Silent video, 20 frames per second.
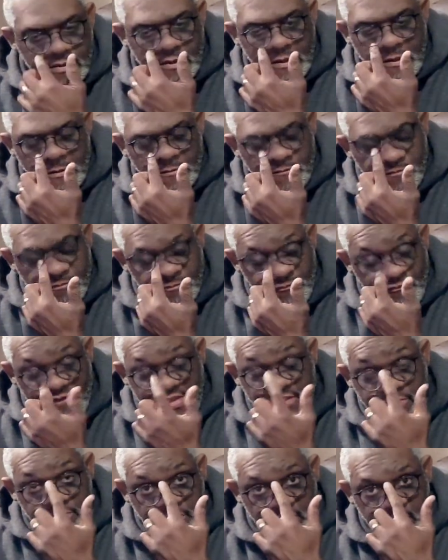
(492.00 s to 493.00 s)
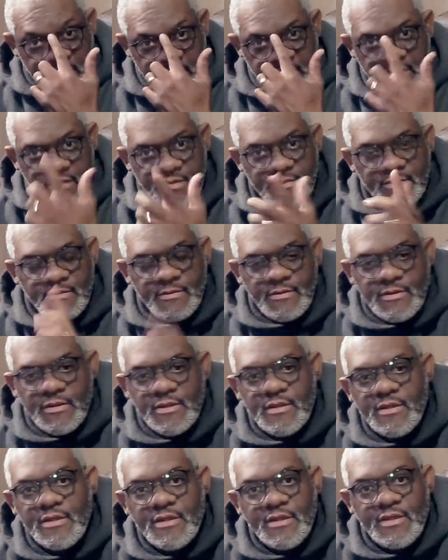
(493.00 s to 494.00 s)
uh, Facebook
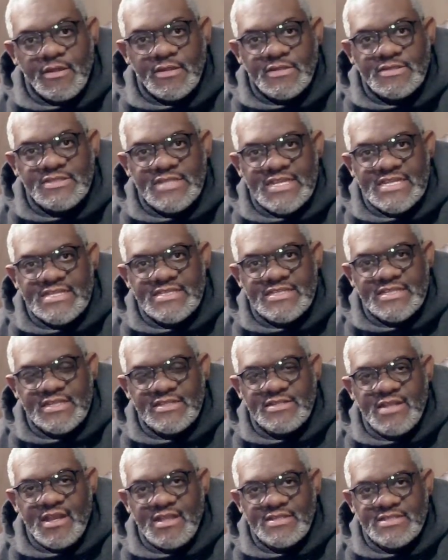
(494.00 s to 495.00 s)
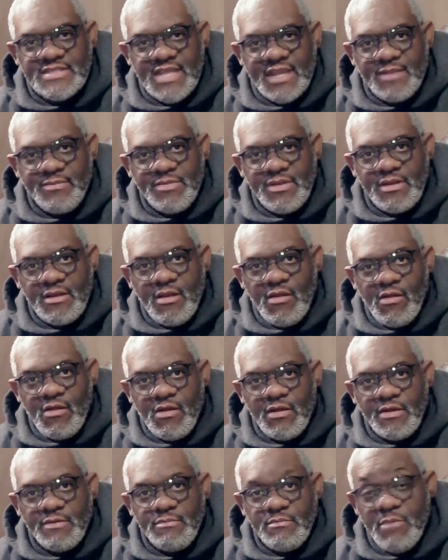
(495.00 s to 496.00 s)
10 Centon segment
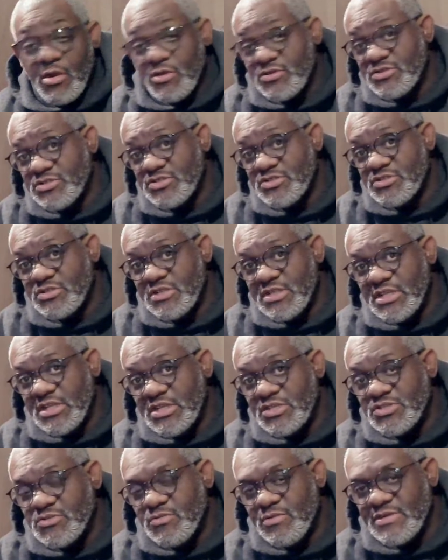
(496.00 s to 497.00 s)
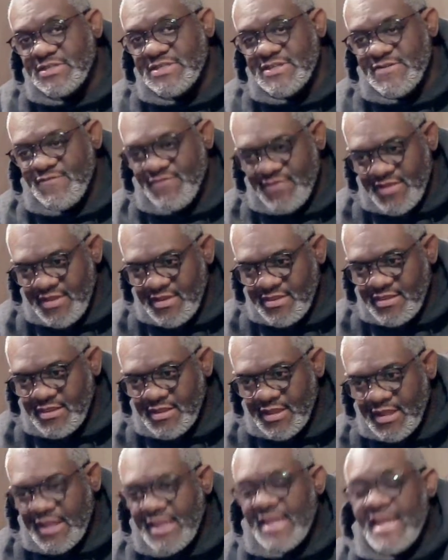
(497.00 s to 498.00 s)
on March the 25th.
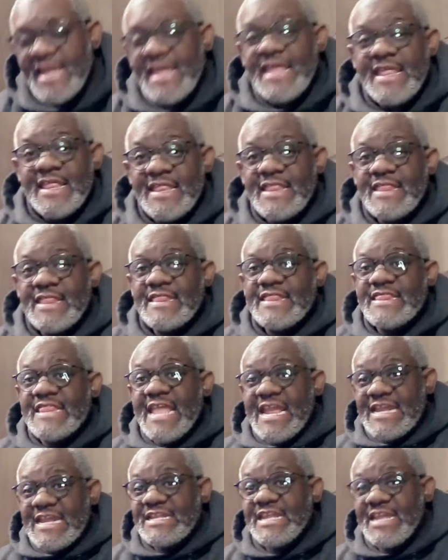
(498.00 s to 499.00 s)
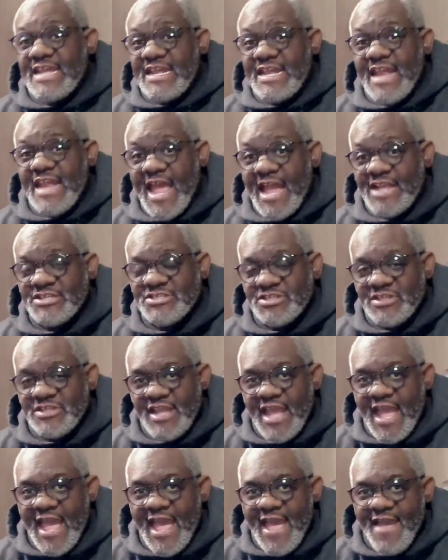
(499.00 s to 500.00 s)
They did actually
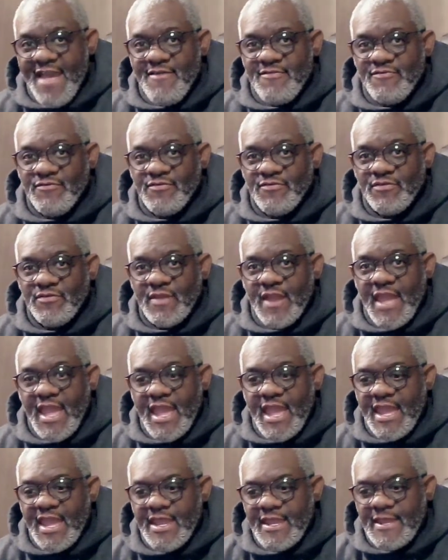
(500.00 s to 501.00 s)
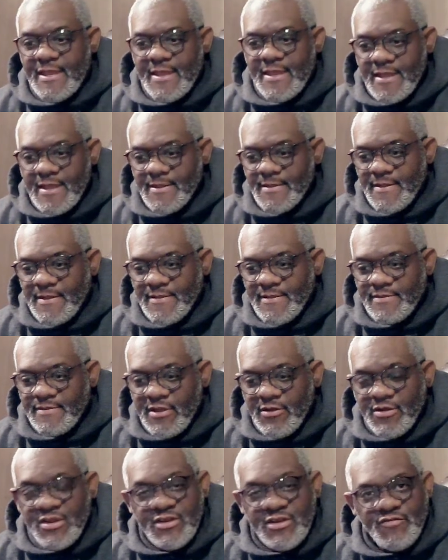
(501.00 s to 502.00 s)
have a uh,
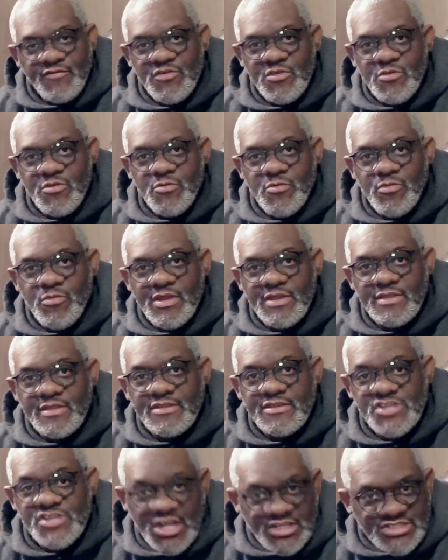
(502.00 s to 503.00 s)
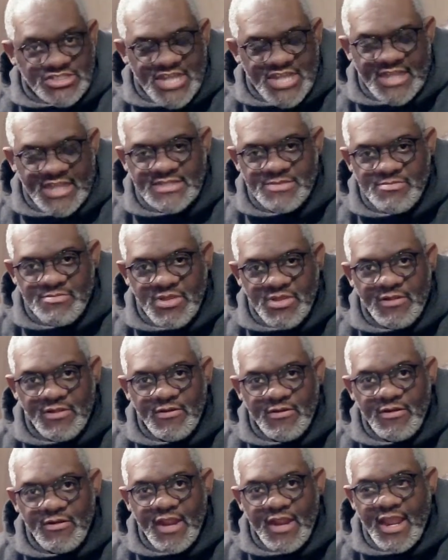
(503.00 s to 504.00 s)
their interview with John Jackson
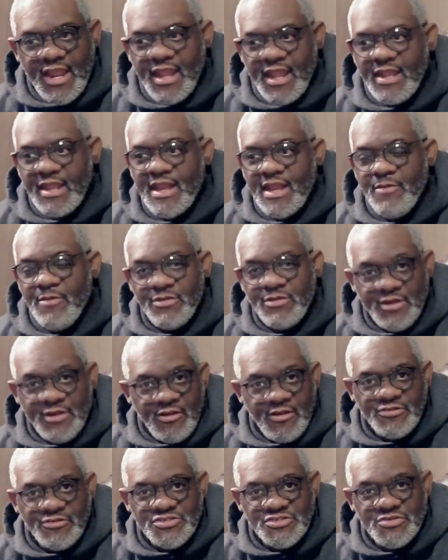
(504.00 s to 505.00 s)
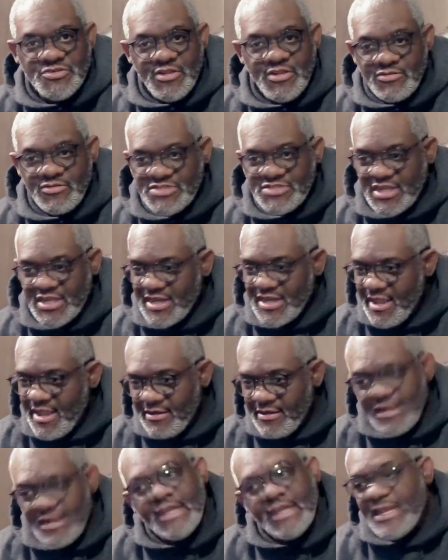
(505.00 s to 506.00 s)
Miller, and I would encourage you to go check it out.